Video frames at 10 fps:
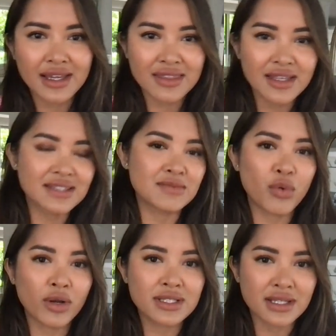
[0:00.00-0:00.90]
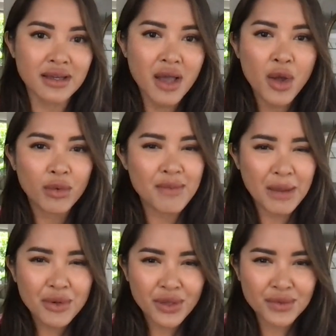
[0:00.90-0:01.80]
I think it's important to
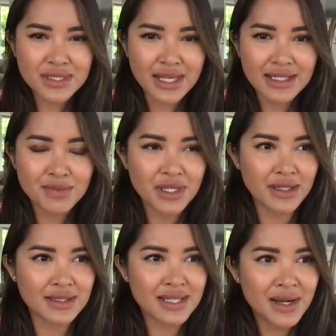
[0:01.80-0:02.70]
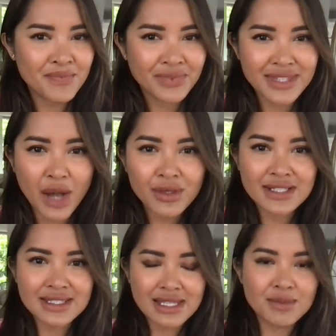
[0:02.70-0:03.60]
remember those things because
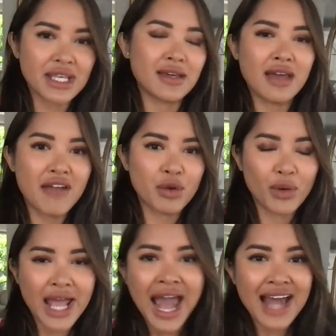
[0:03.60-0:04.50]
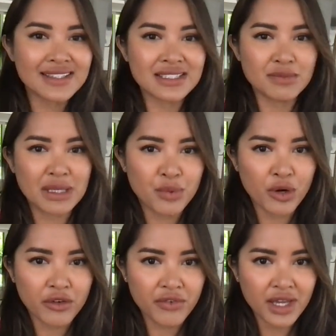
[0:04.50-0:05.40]
nowadays it seems like everyone has to be
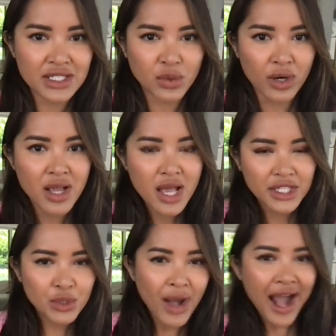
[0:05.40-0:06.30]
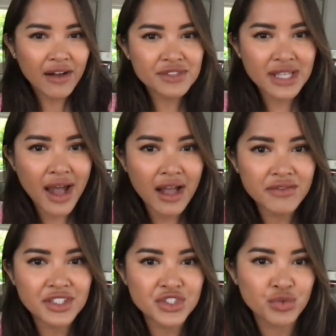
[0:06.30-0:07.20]
perfect, or you have to
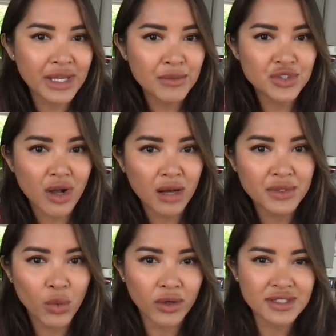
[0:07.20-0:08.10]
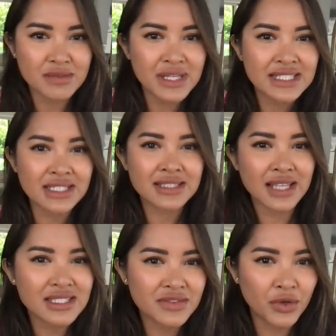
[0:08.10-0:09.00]
have this dream job in order to be
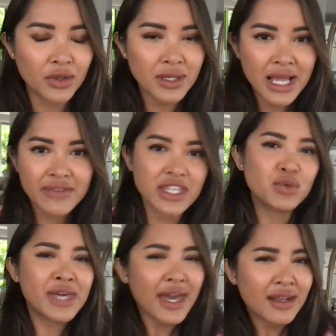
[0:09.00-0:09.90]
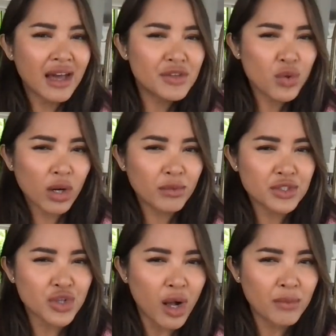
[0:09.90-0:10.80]
successful, that you can't have a normal
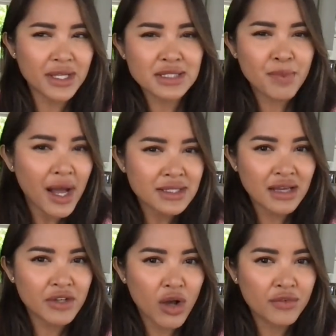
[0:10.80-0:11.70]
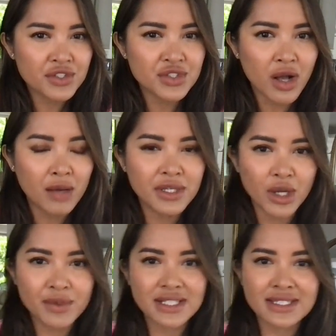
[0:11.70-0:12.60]
job, that it's bad to have an office job,
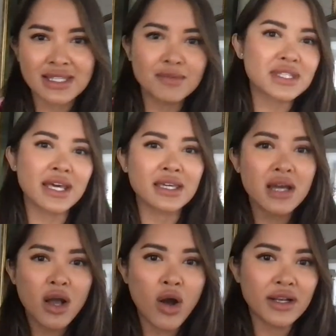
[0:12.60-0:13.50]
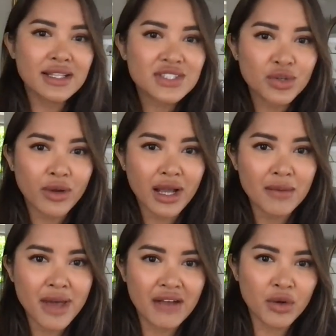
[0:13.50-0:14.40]
because it seems like on
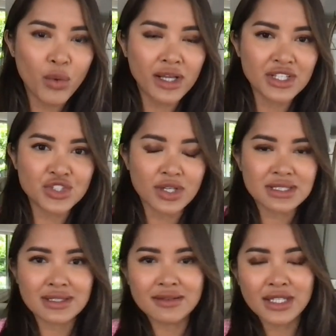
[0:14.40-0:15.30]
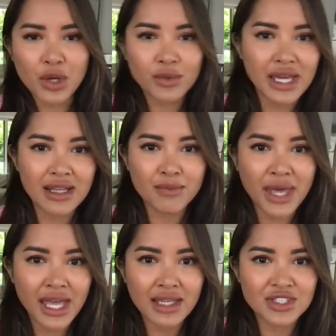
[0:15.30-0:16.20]
Instagram everyone is just, getting
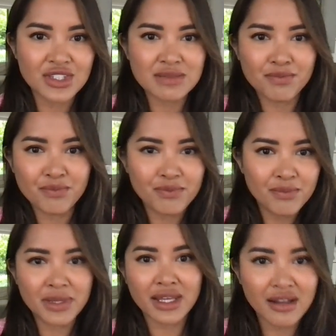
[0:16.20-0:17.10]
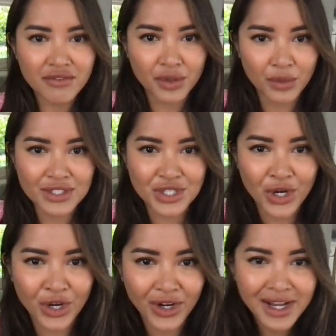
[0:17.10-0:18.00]
paid to just be an
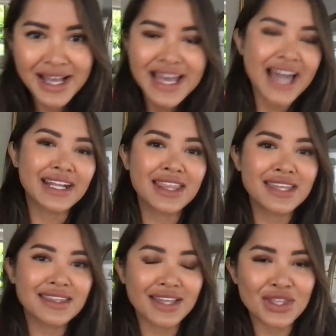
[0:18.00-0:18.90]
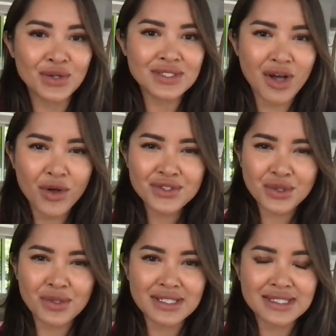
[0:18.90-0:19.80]
influencer. And I think that there's
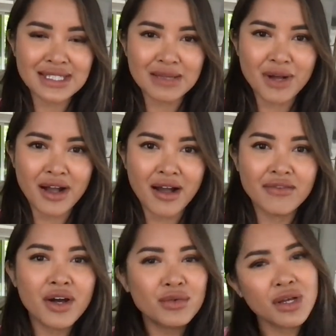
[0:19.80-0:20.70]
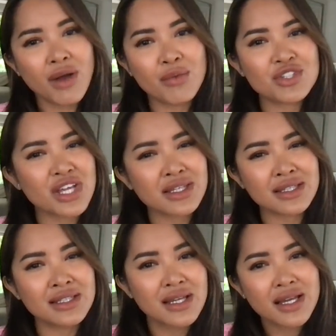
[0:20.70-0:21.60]
also this stigma of, oh no, I wish I
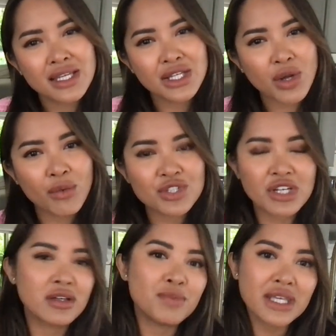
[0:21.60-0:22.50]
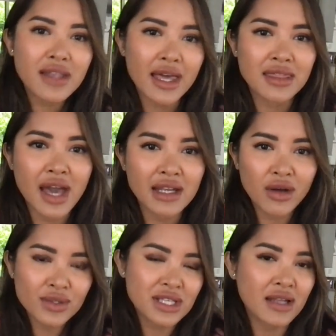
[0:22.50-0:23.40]
could, I wish I could be like that.
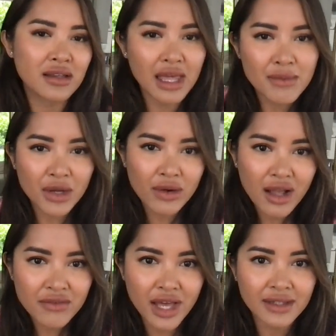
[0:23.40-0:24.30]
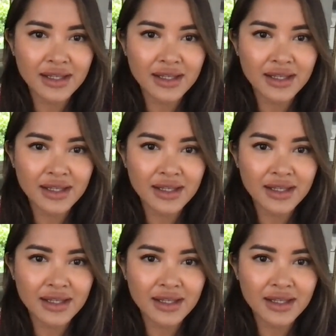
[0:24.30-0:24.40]
No, it's kind of lame that I don't have that.